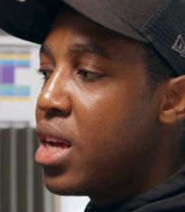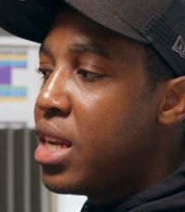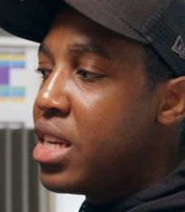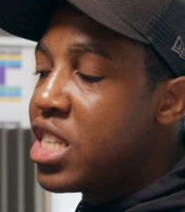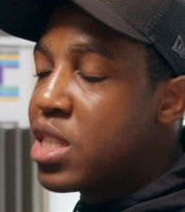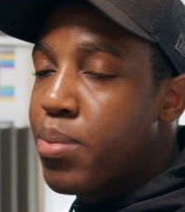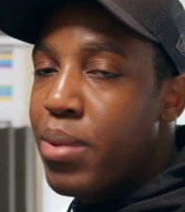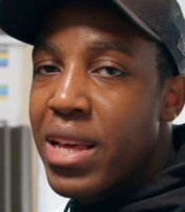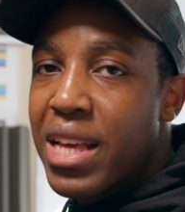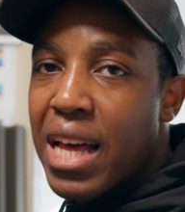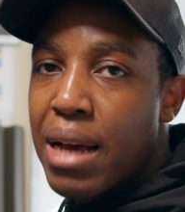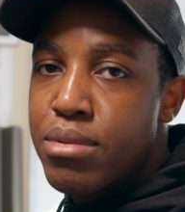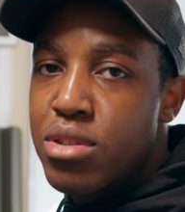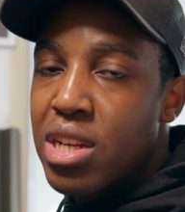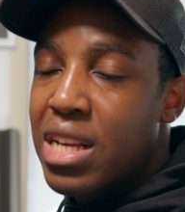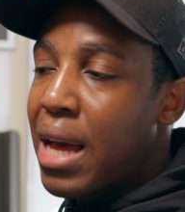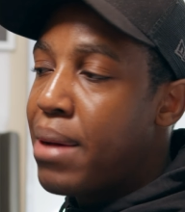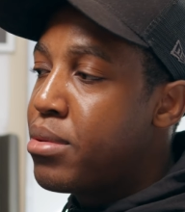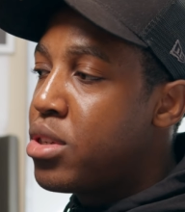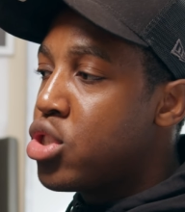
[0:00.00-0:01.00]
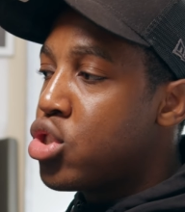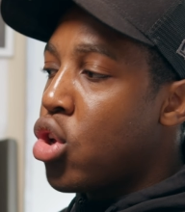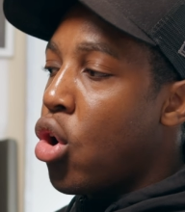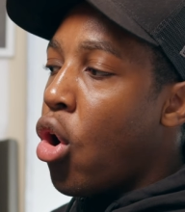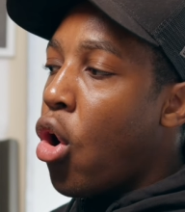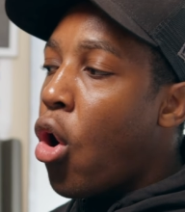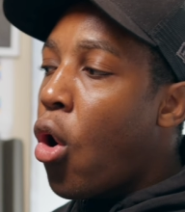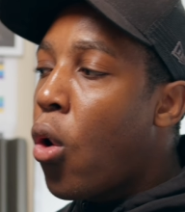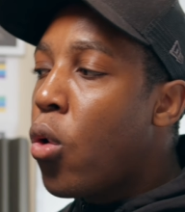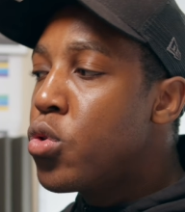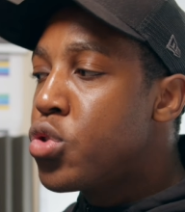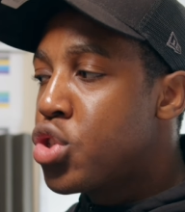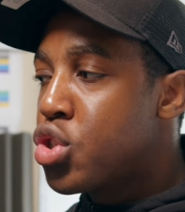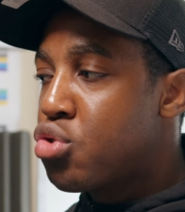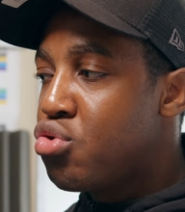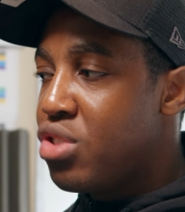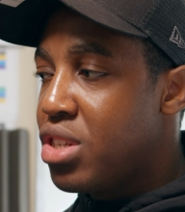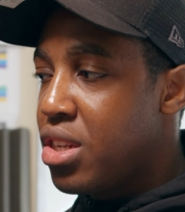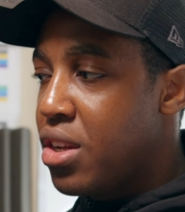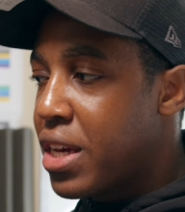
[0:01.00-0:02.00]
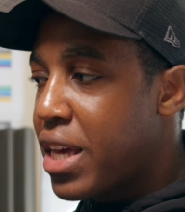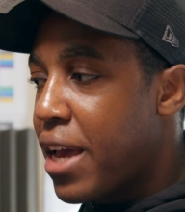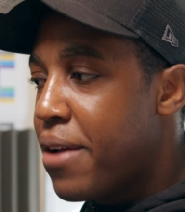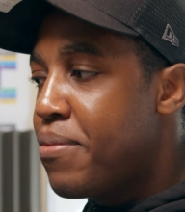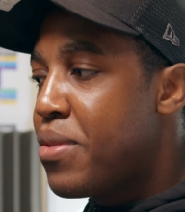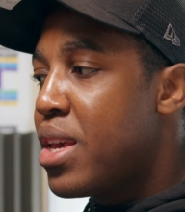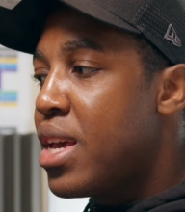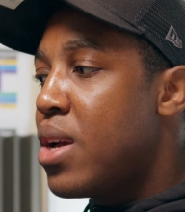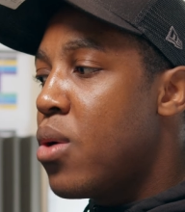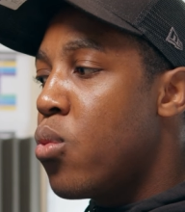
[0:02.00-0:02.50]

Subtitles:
Display capture captures the whole screen, okay?